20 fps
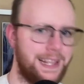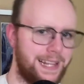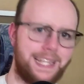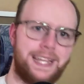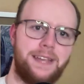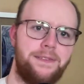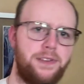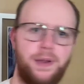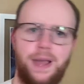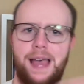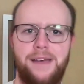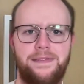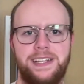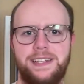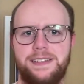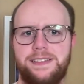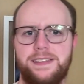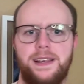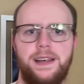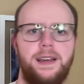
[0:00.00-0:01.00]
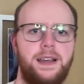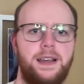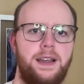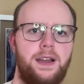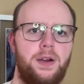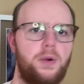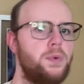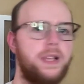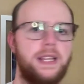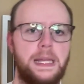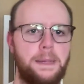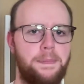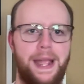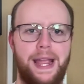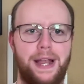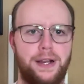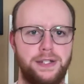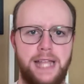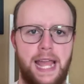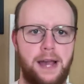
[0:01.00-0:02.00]
Like if you have this really
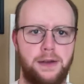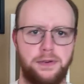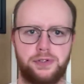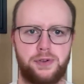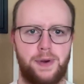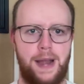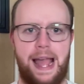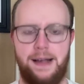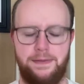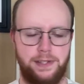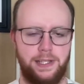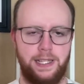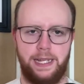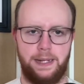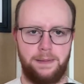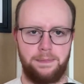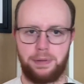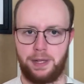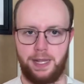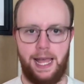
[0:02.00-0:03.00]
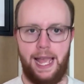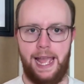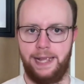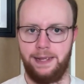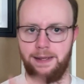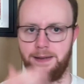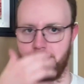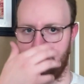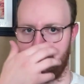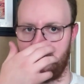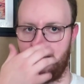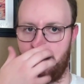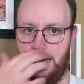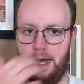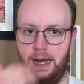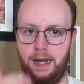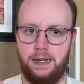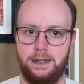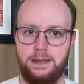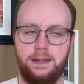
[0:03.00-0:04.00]
pared down traveling play,
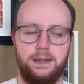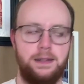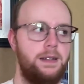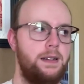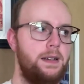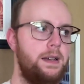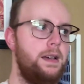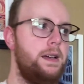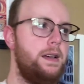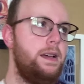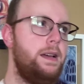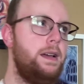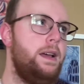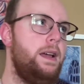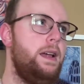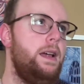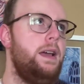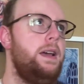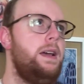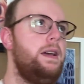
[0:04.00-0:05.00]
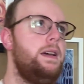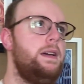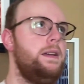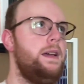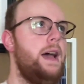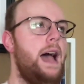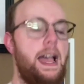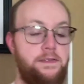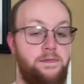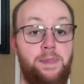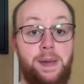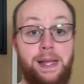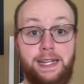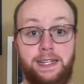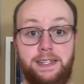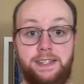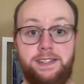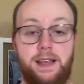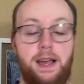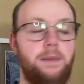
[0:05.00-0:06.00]
I've been
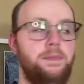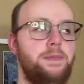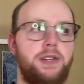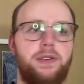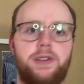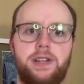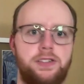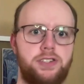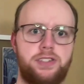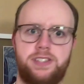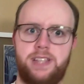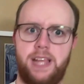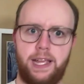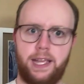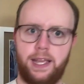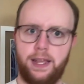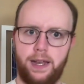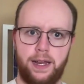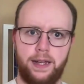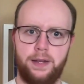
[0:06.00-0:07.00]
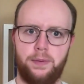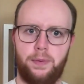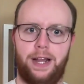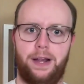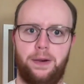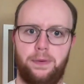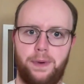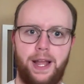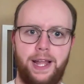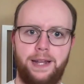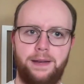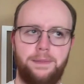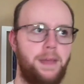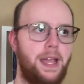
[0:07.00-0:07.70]
in some, you can just take it anywhere, right?